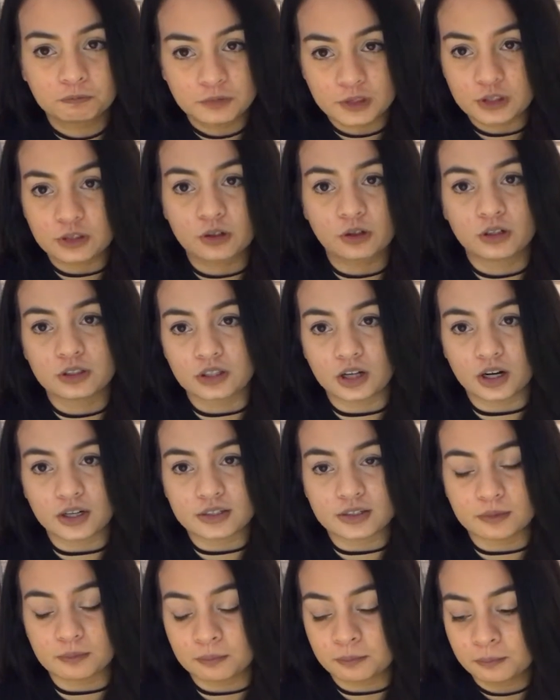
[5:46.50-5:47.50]
this girl is
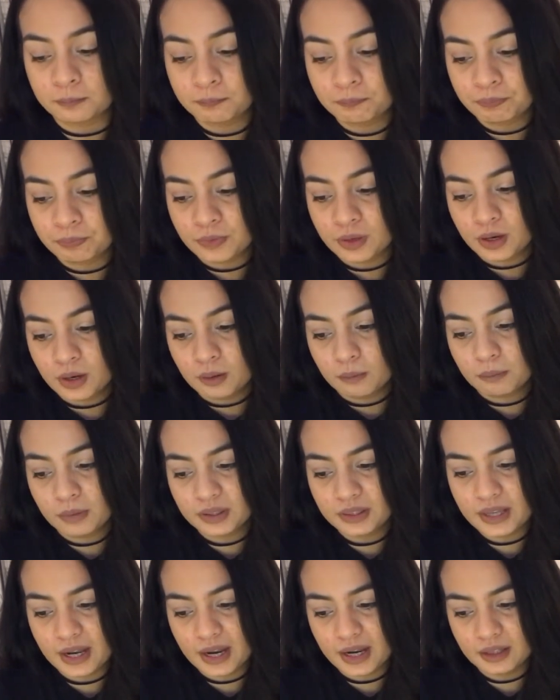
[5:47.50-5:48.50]
awesome.
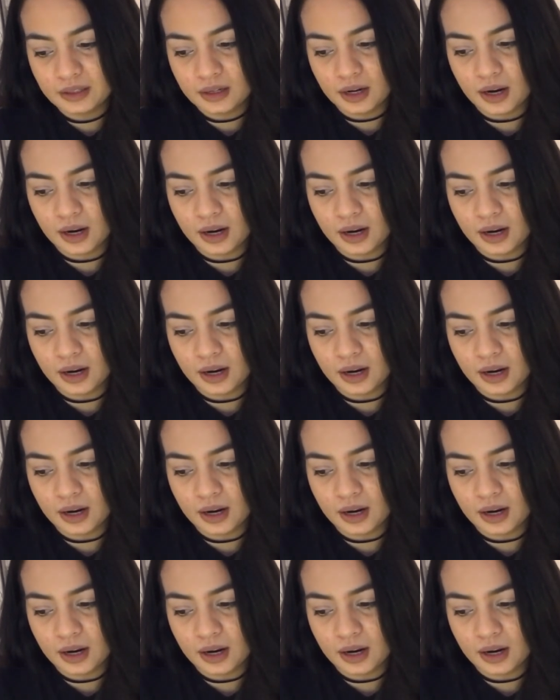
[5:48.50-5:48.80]
But then